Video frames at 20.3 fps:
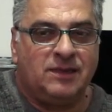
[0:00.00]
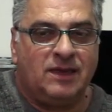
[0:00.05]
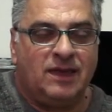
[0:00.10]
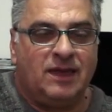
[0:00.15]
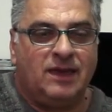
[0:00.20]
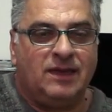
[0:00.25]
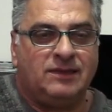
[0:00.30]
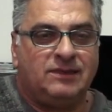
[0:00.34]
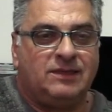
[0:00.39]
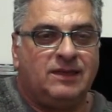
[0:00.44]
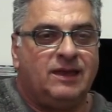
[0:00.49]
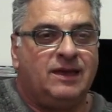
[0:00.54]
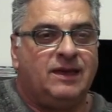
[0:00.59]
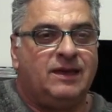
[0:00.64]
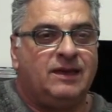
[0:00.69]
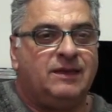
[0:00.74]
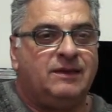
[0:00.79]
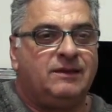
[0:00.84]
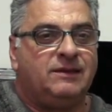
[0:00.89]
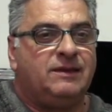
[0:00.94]

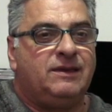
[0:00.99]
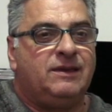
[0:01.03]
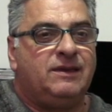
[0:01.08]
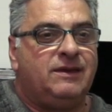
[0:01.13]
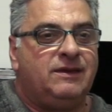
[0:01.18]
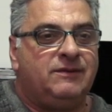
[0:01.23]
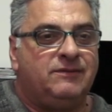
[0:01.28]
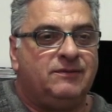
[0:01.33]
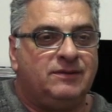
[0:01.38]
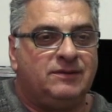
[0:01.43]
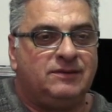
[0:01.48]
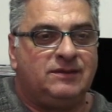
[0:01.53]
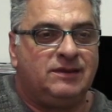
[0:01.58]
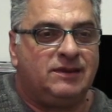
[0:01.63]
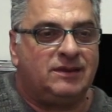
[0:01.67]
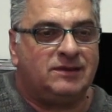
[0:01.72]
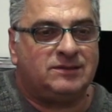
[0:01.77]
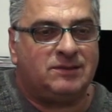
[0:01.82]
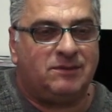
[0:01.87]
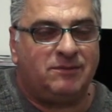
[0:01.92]

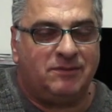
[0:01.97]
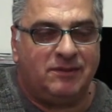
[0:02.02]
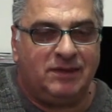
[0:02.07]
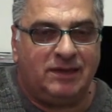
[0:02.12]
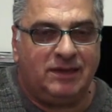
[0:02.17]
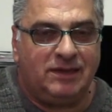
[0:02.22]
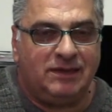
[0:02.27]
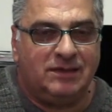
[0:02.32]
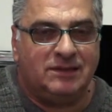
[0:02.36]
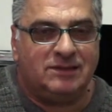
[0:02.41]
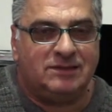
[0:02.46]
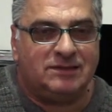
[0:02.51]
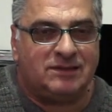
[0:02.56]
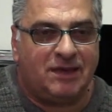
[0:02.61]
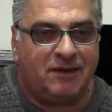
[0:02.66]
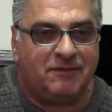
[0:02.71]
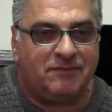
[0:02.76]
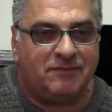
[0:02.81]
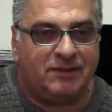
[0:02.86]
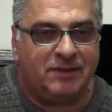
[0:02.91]
even some of the Eden
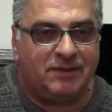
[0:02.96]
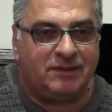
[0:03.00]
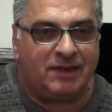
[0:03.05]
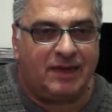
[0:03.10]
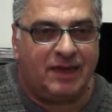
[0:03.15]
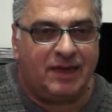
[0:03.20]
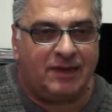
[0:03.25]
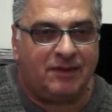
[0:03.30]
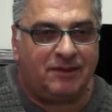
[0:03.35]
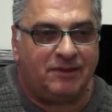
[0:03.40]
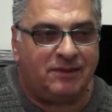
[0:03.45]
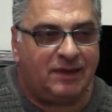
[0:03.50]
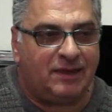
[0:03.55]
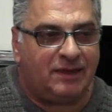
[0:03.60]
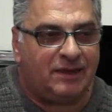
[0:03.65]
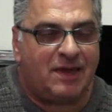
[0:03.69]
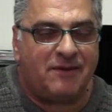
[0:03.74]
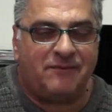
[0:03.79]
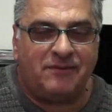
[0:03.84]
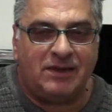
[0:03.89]
stuff that they had. I think
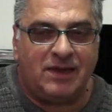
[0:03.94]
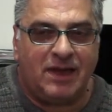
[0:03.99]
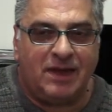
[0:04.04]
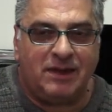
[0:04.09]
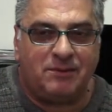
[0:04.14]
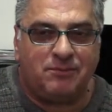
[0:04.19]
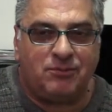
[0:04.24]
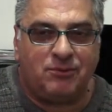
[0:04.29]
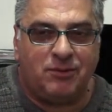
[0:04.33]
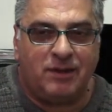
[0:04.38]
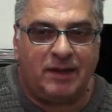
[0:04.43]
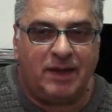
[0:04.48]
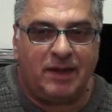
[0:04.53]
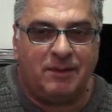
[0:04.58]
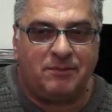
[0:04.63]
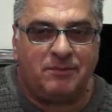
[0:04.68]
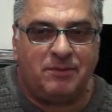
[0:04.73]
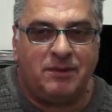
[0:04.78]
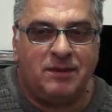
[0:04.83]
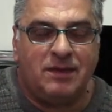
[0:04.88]
a Navigator
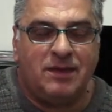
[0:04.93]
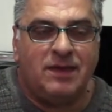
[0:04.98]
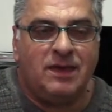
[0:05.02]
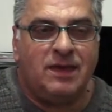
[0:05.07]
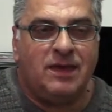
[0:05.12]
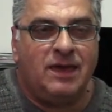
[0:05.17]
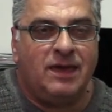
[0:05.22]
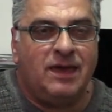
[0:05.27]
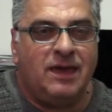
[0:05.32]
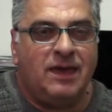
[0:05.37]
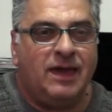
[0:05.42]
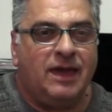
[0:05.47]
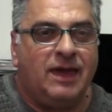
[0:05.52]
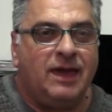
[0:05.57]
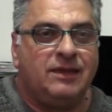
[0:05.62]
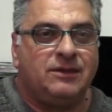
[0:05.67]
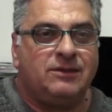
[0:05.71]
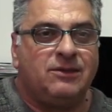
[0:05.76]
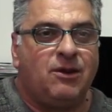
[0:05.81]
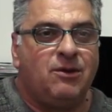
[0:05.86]
preamp,
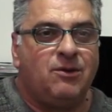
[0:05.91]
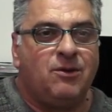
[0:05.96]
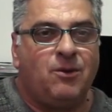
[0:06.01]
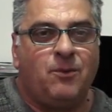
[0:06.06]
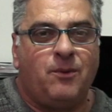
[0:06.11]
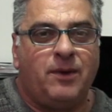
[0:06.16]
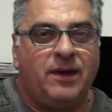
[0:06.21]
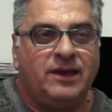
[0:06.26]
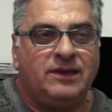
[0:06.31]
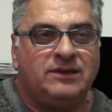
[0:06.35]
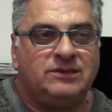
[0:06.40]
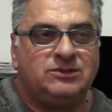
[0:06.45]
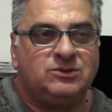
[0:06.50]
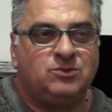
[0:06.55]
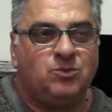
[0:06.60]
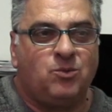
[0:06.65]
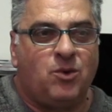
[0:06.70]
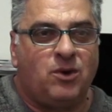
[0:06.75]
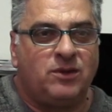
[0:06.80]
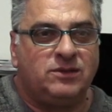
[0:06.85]
and I
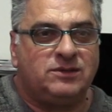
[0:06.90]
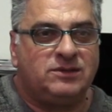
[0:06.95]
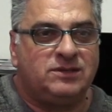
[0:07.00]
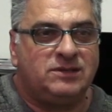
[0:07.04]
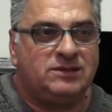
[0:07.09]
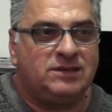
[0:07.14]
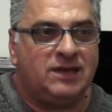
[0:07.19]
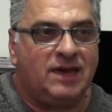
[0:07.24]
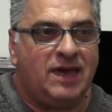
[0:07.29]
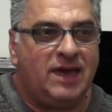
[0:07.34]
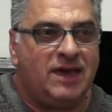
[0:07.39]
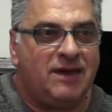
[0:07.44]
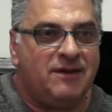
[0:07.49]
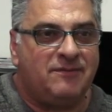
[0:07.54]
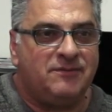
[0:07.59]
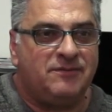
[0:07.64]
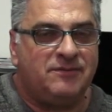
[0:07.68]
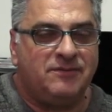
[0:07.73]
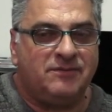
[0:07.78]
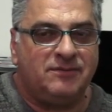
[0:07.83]
always wanted to
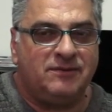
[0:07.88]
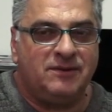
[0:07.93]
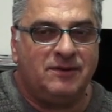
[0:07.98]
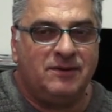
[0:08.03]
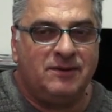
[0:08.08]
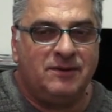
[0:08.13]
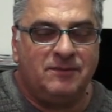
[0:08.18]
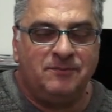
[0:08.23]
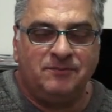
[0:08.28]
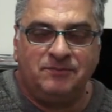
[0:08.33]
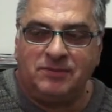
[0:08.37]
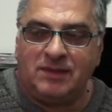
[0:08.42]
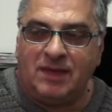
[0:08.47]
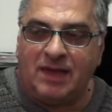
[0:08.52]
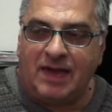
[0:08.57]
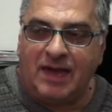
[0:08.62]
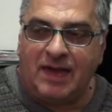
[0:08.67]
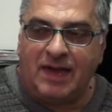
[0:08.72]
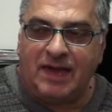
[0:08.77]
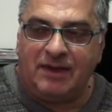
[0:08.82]
have
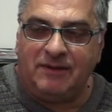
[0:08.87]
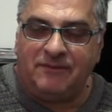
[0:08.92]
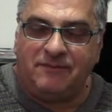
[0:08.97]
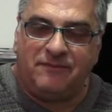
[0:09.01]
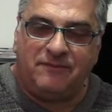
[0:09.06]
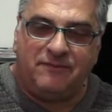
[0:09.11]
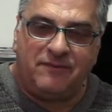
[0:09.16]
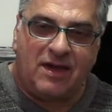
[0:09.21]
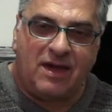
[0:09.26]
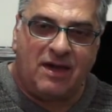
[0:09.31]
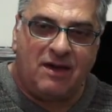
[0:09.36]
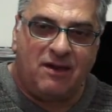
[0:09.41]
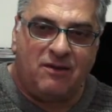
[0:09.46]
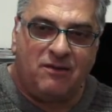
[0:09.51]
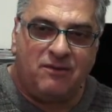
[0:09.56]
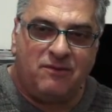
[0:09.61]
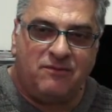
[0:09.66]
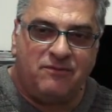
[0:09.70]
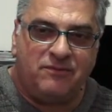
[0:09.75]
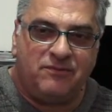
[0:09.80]
a
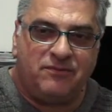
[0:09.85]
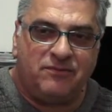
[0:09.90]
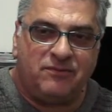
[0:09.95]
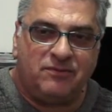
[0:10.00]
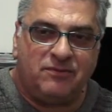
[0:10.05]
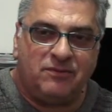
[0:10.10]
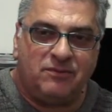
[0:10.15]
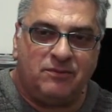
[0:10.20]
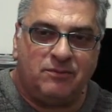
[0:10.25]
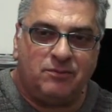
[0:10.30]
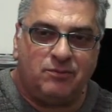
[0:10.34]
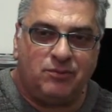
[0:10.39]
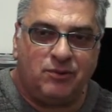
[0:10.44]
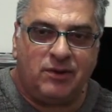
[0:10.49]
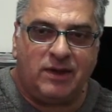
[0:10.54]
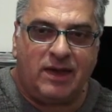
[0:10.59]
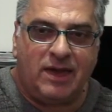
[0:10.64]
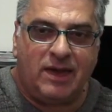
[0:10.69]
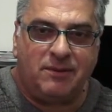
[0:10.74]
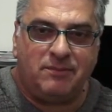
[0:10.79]
valve
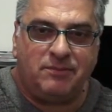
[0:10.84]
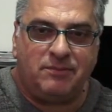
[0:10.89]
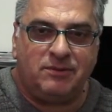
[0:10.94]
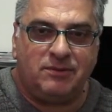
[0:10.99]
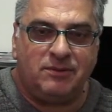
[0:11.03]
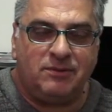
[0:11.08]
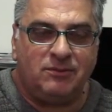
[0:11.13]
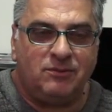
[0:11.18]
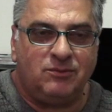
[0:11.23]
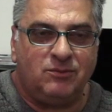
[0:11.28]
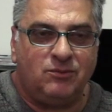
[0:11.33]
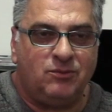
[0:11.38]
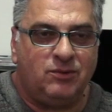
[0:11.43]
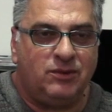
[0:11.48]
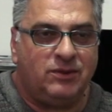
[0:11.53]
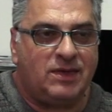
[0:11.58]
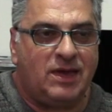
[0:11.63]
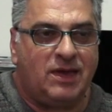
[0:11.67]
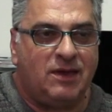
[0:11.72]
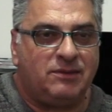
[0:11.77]
preamp
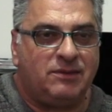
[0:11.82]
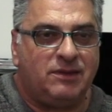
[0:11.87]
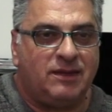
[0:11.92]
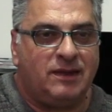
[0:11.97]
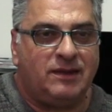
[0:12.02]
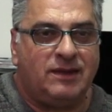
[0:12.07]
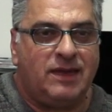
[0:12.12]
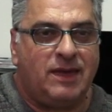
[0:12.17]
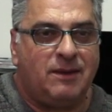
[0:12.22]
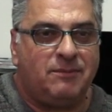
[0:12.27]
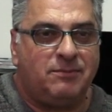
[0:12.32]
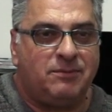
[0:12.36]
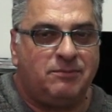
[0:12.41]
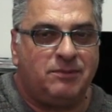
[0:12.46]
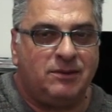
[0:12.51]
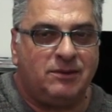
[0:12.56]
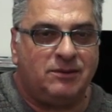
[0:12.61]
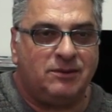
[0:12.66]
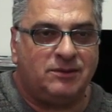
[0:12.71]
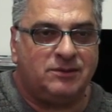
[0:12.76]
without an amp,
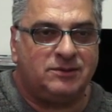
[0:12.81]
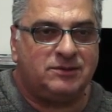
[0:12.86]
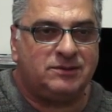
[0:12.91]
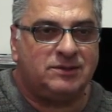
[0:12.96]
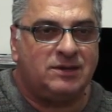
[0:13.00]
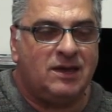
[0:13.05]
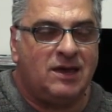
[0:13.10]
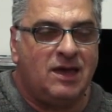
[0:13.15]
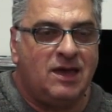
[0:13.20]
because